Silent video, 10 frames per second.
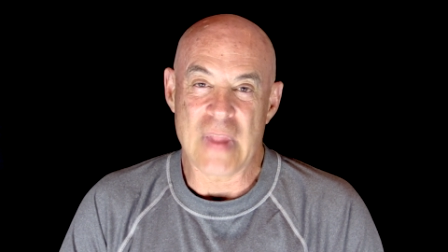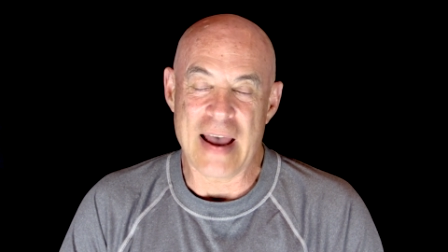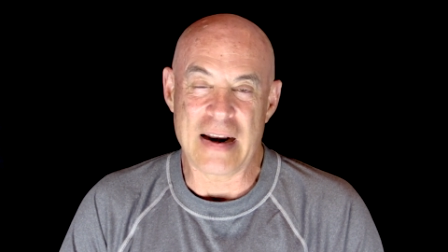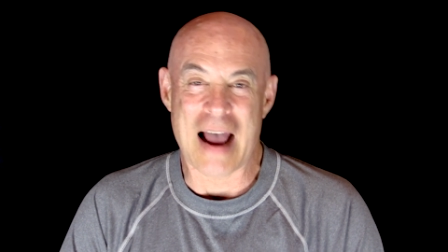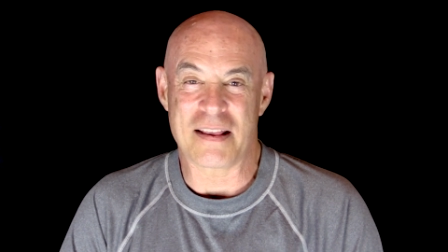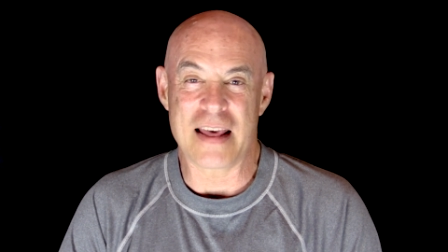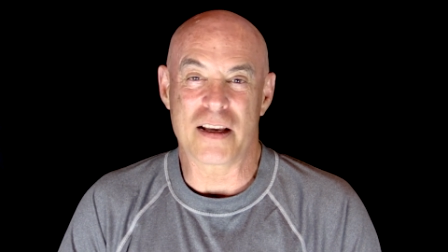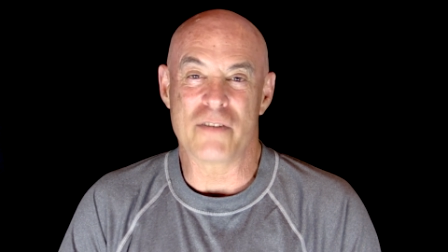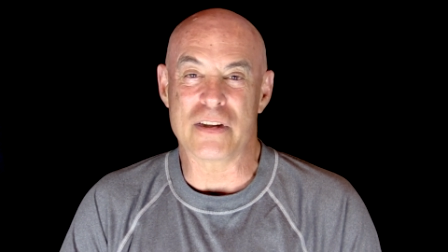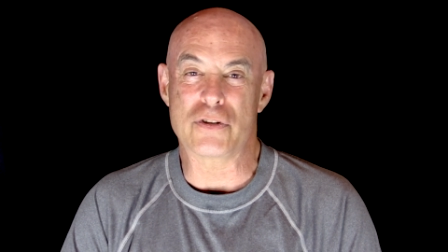And I
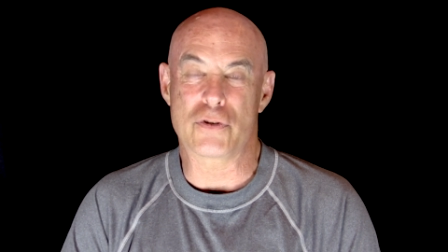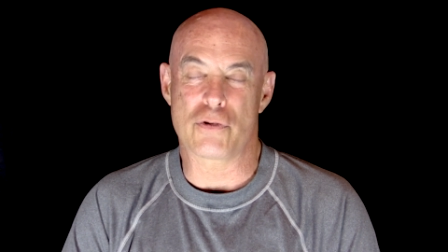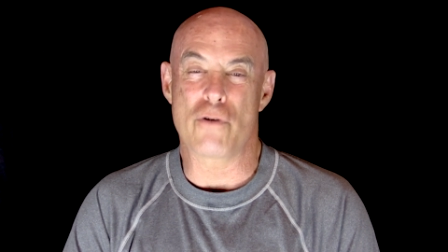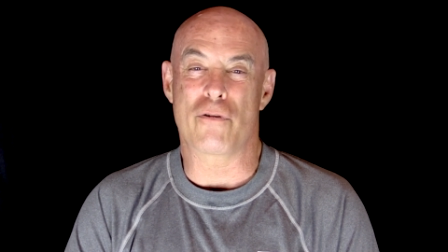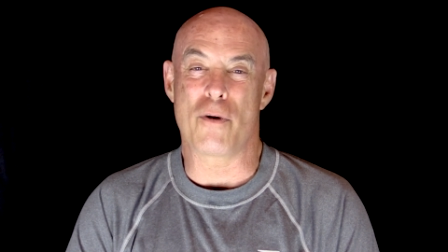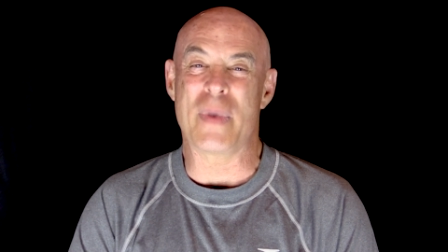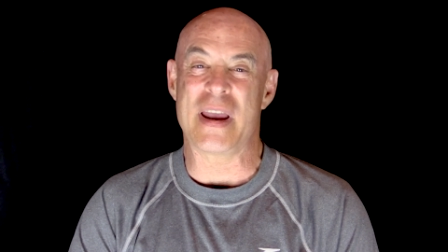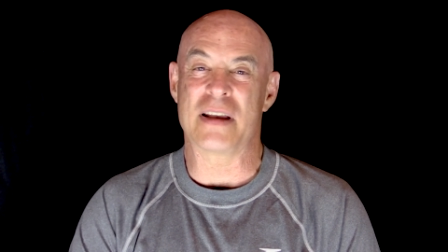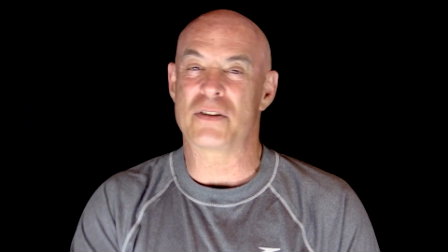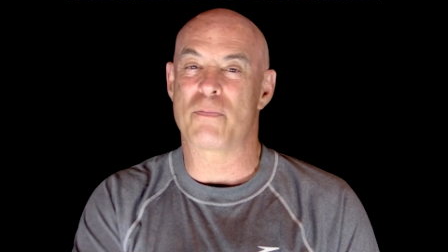think if it's true for
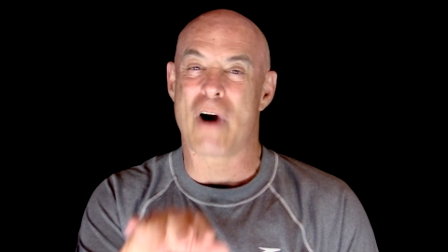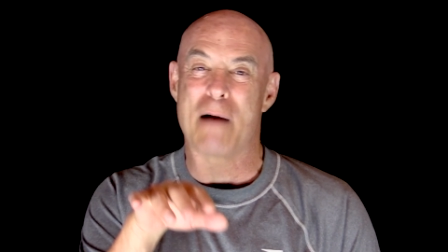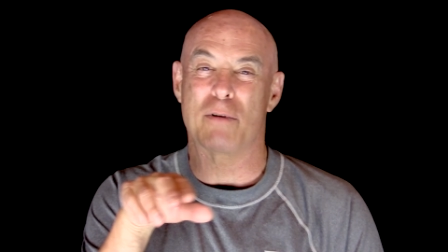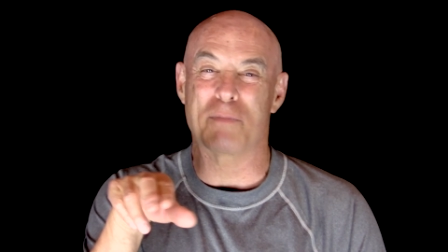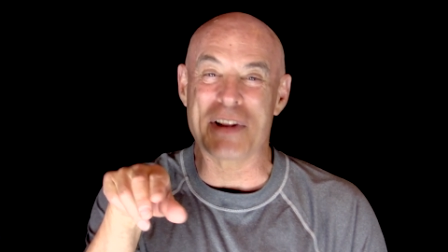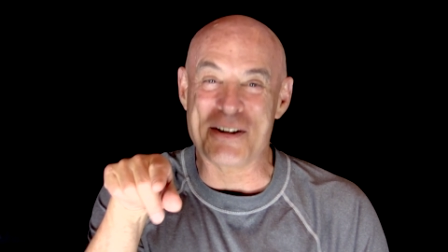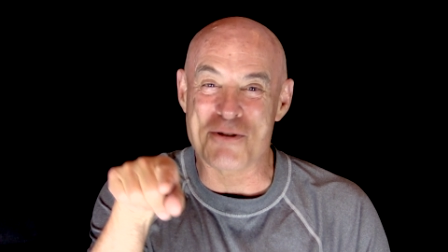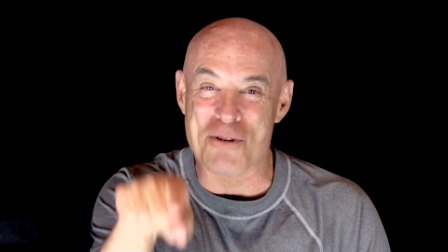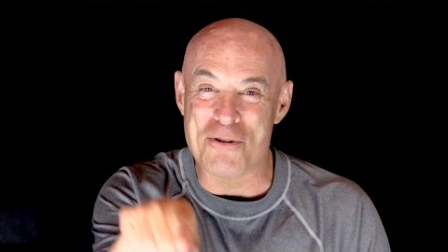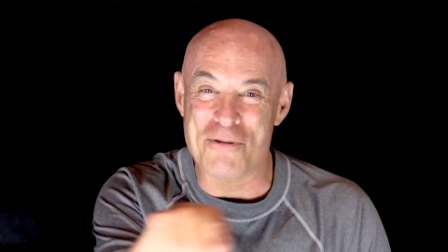me, it's probably
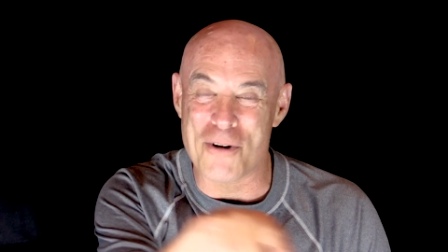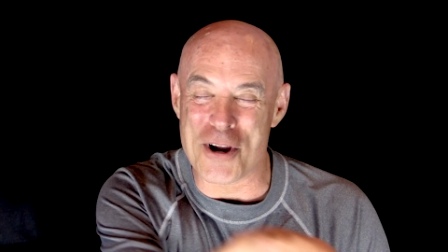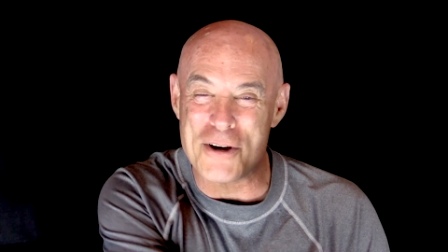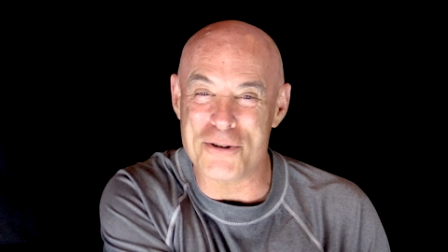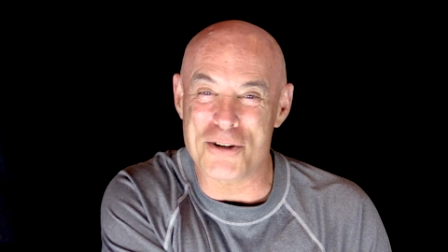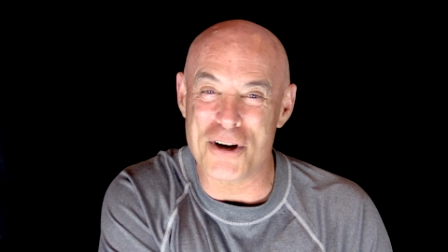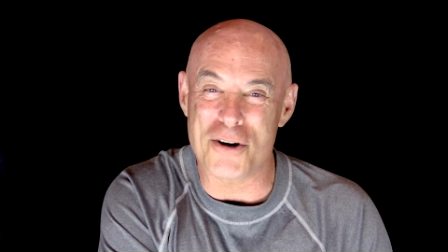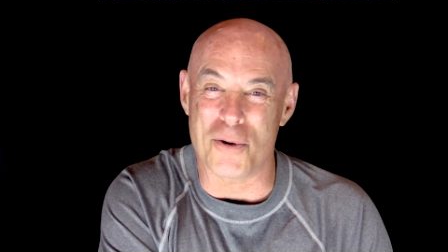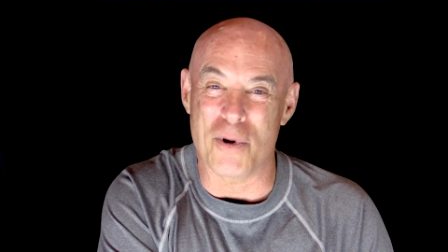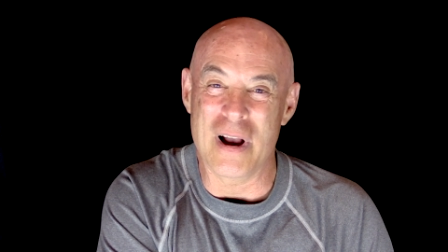true for you
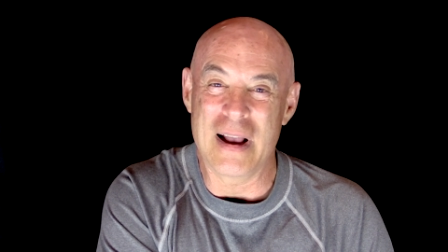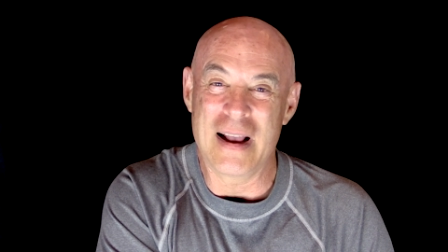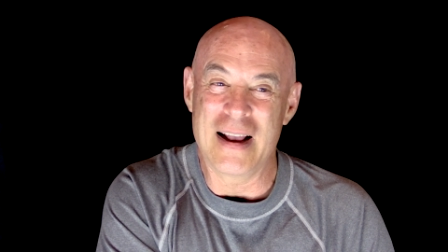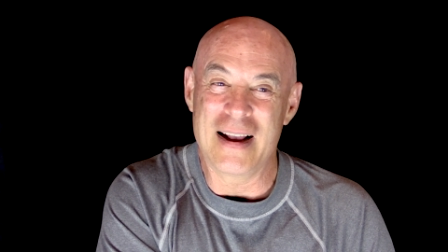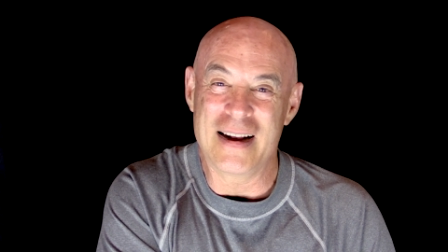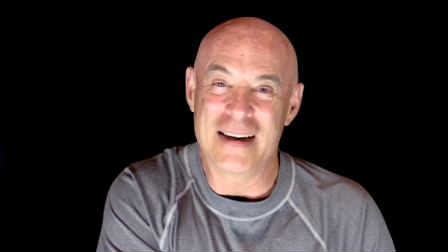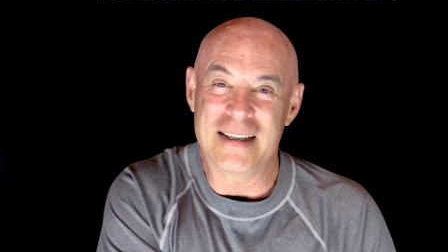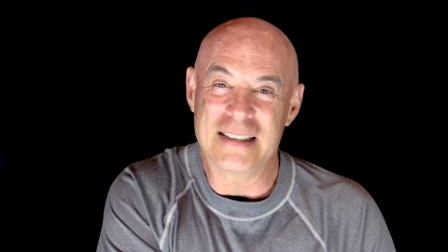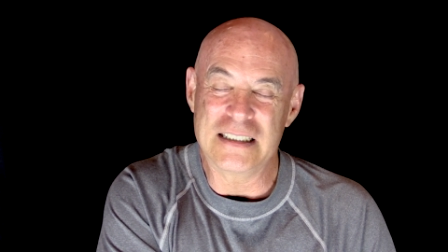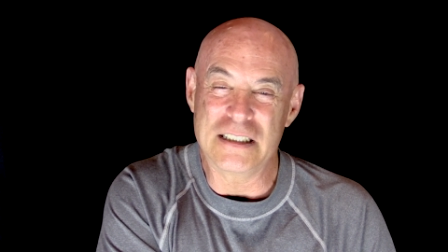too.
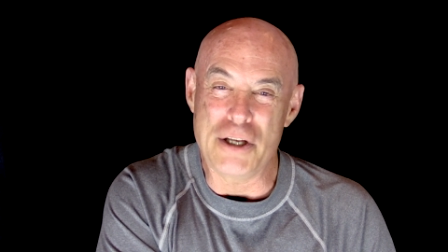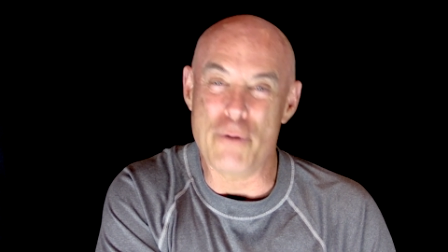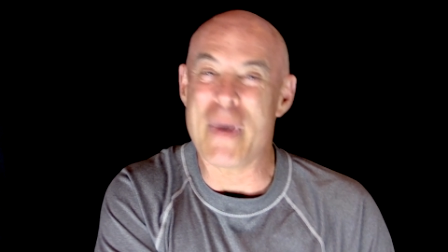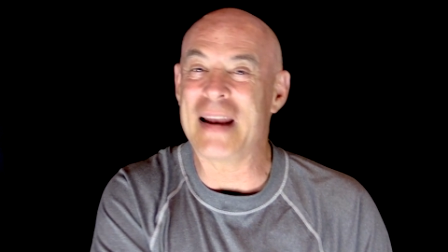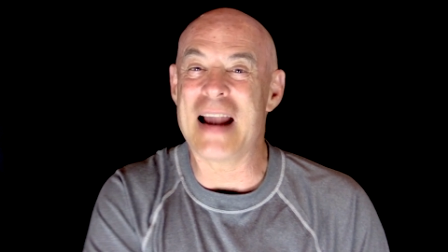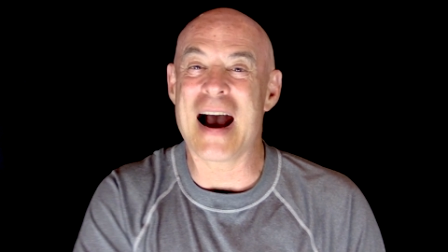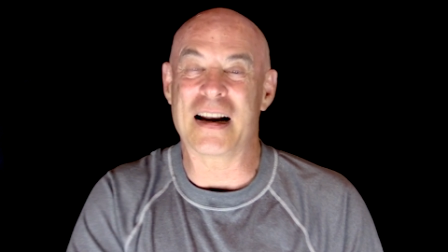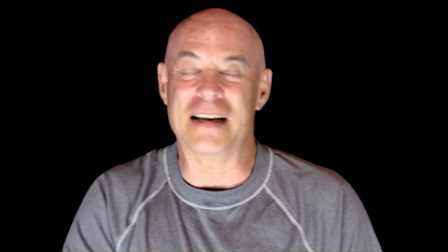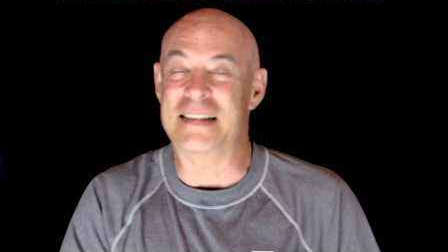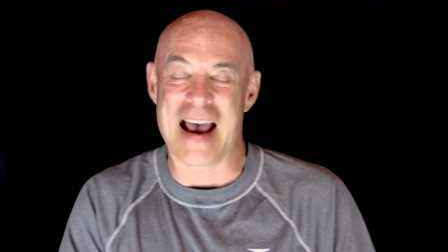You may
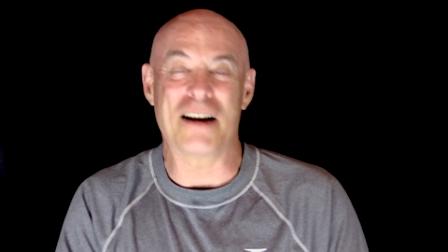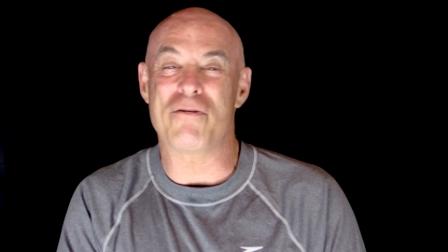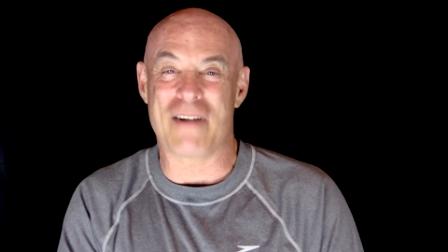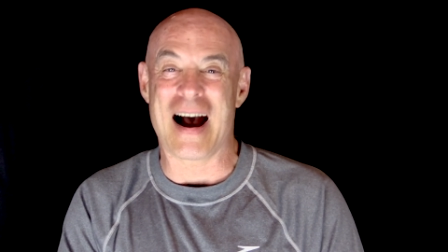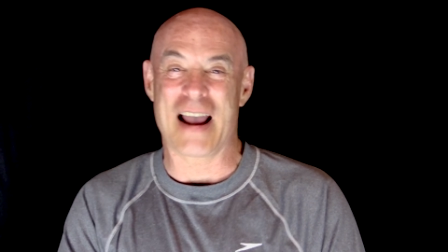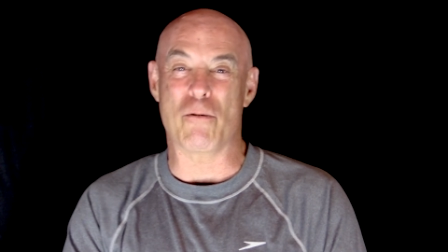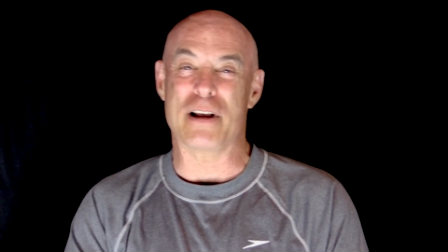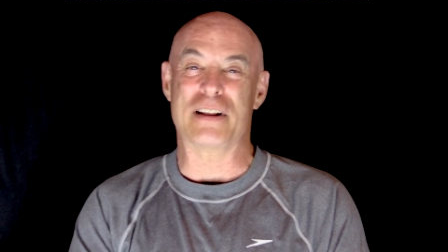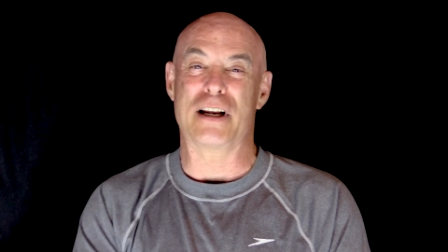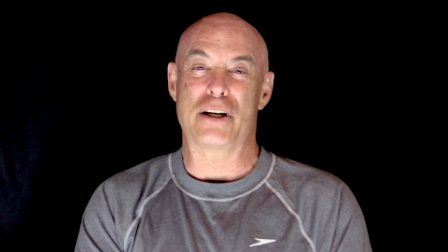not identify
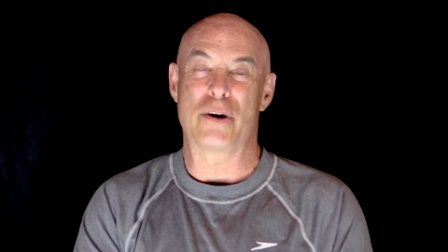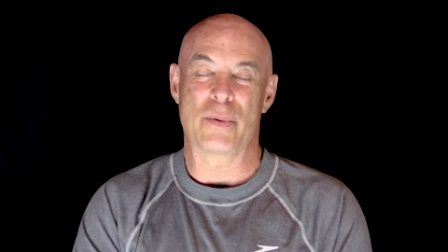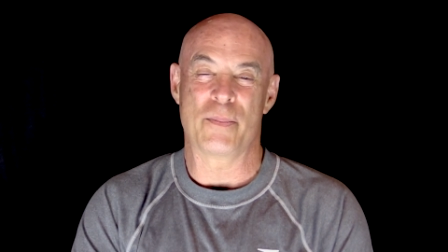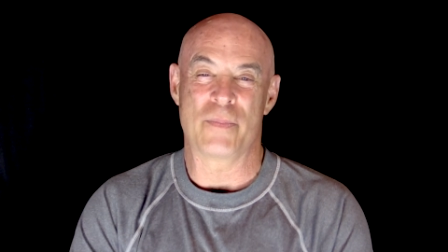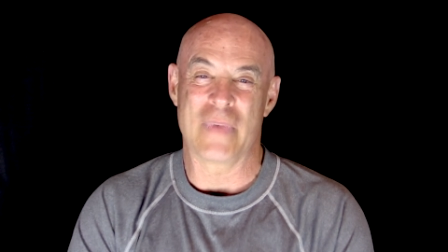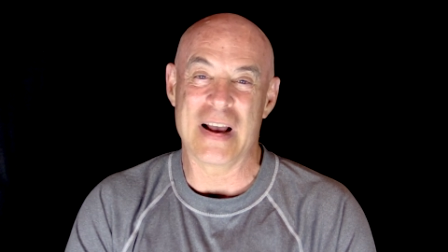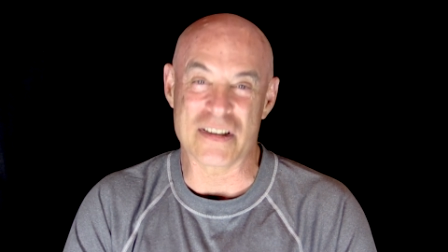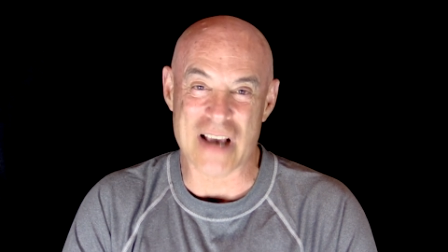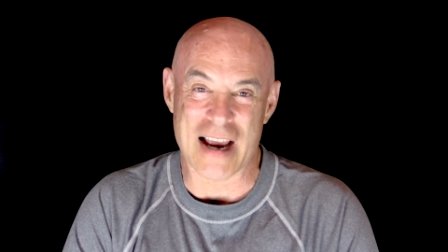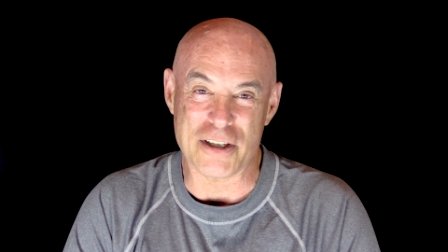with it
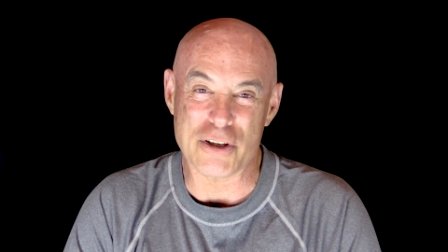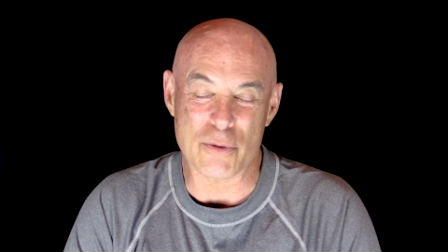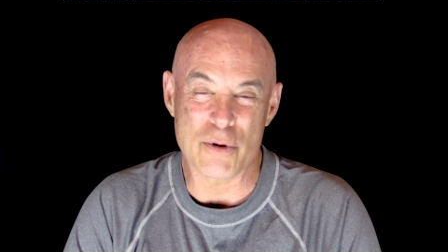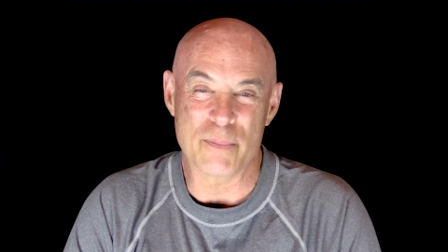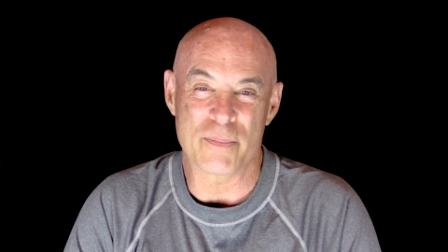as I do,